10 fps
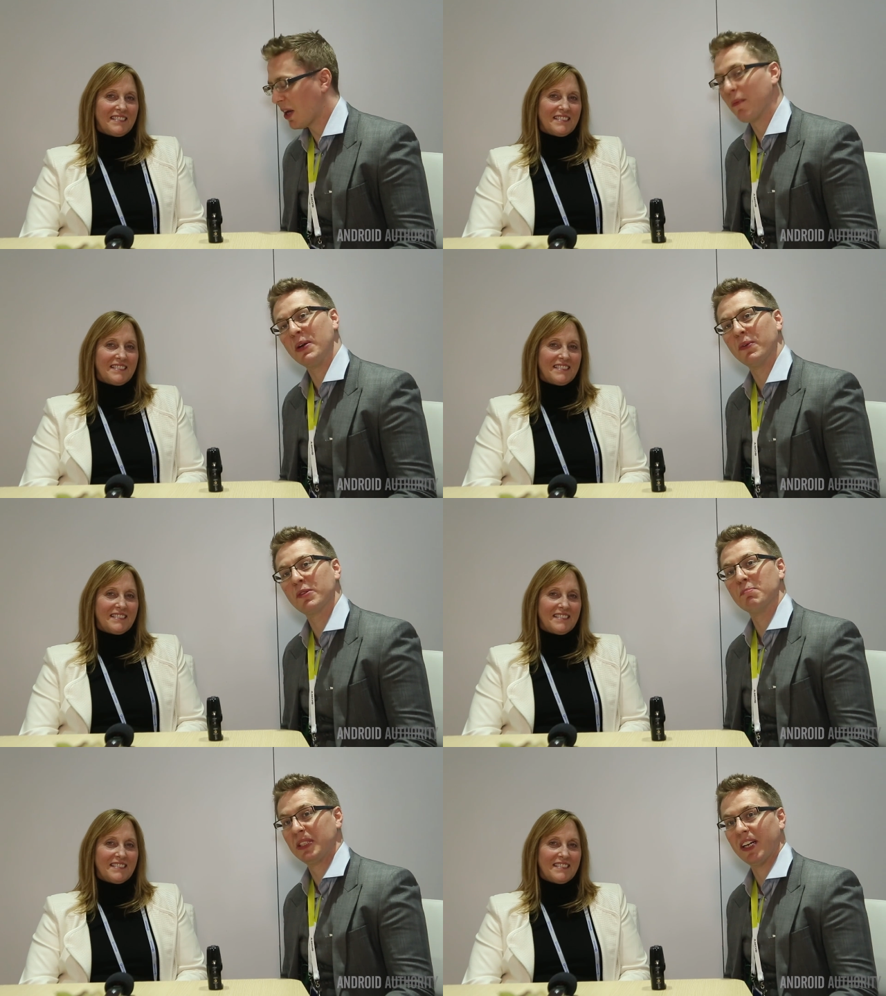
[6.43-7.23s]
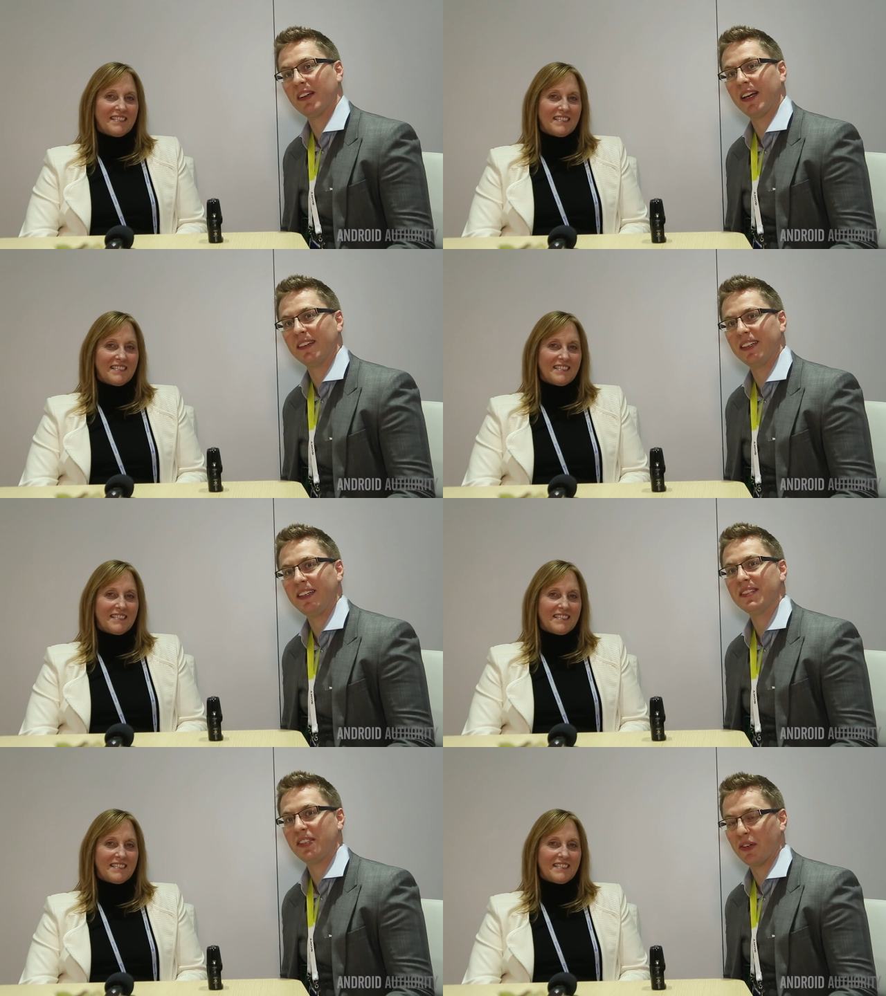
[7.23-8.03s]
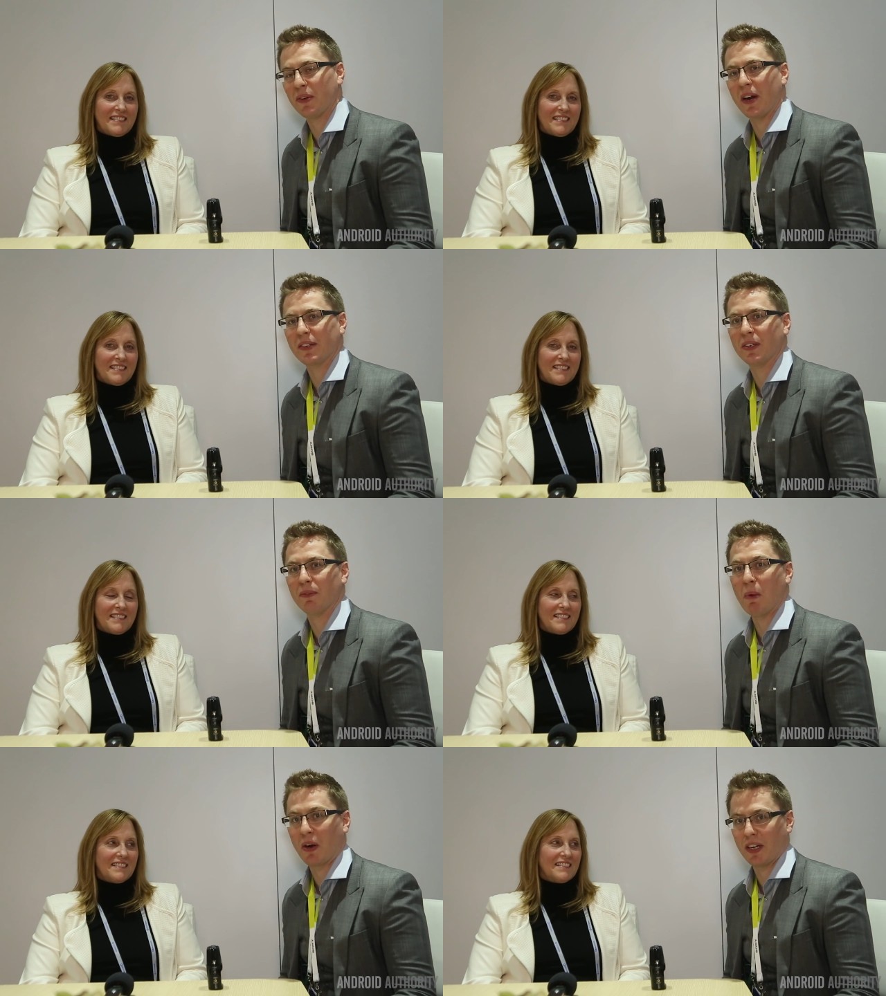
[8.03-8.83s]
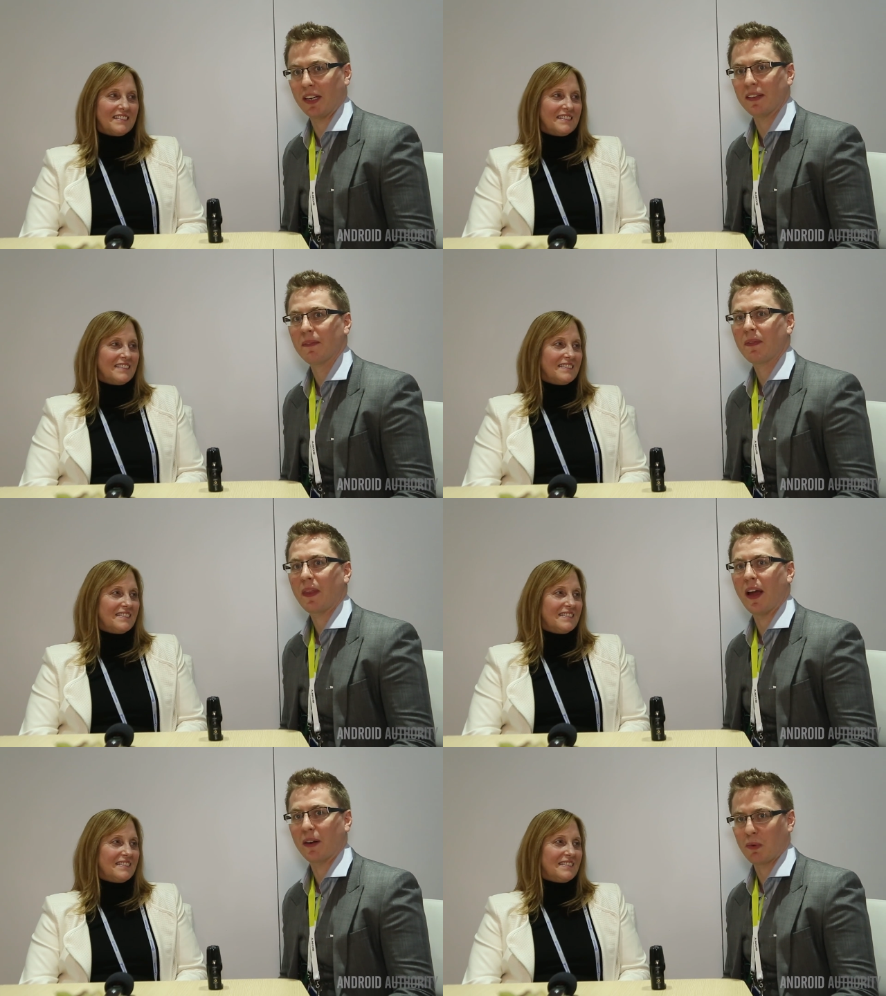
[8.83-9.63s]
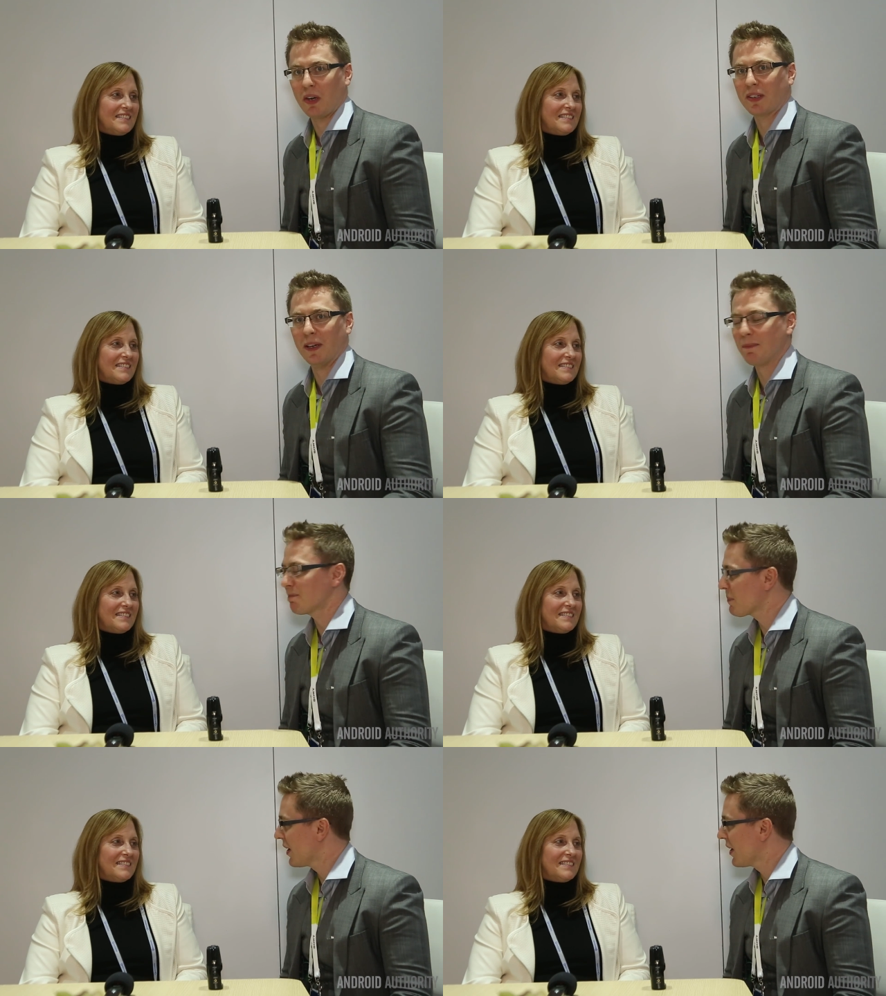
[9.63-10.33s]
Speaker 1: I'm here with Michelle Leyden Li, Senior Director of Marketing at Qualcomm,